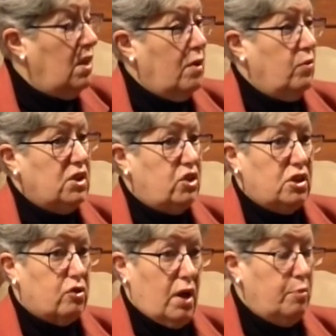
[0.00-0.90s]
then when she
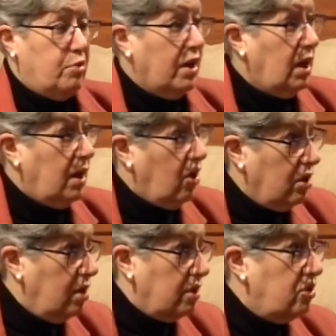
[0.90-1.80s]
tried bringing her
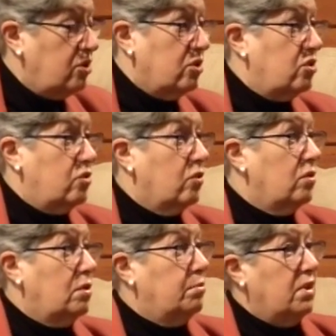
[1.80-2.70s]
lunch to school,
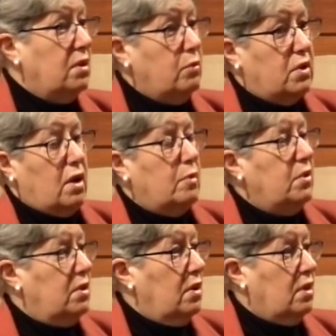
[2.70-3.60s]
the bully would come
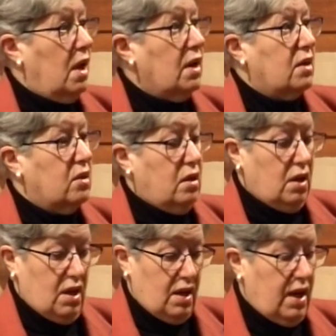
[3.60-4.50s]
to the locker
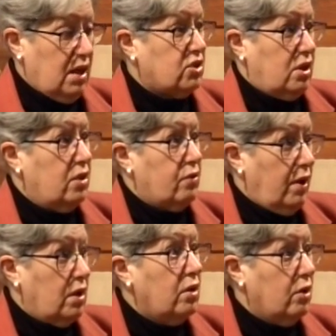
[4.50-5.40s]
and actually
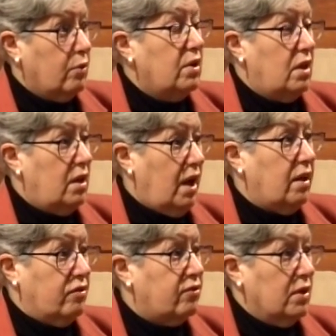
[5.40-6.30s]
threatened her with a
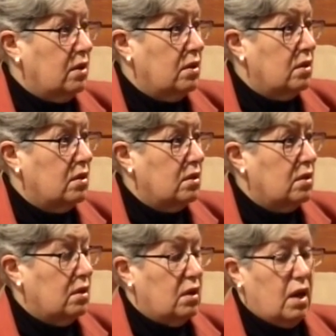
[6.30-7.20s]
knife. Oh, my
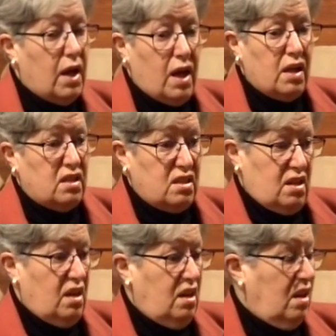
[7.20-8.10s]
goodness. And
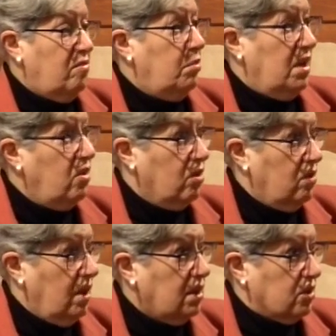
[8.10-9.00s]
said, Give me your
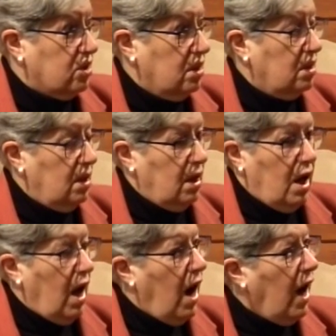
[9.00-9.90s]
lunch.
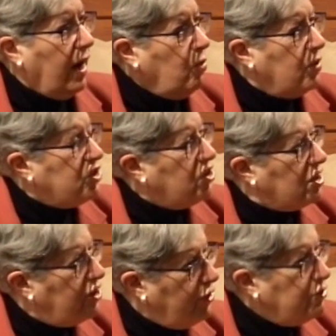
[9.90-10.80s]
I was a
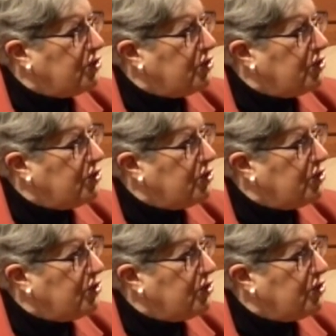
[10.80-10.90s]
close